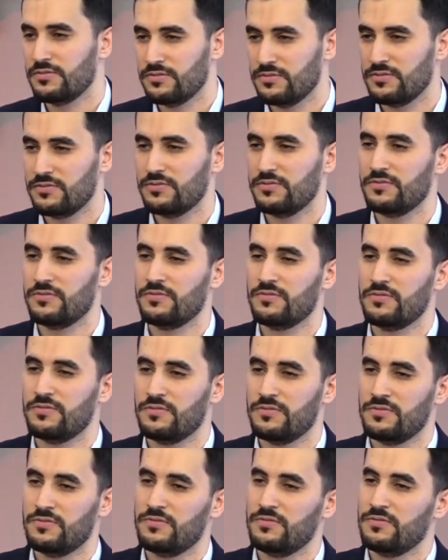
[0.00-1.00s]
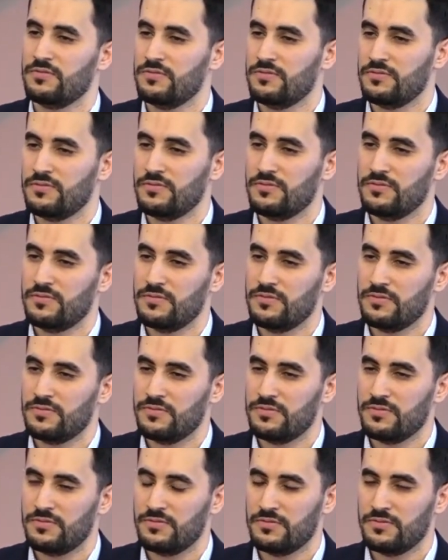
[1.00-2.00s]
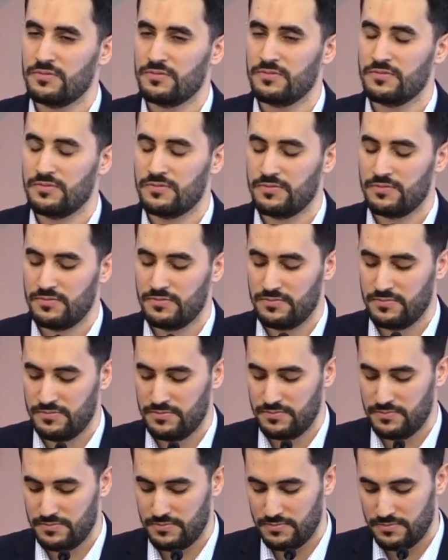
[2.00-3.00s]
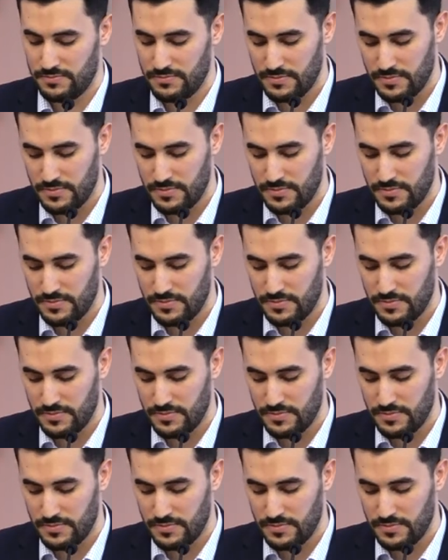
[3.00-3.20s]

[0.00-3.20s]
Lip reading: No one is speaking in this clip.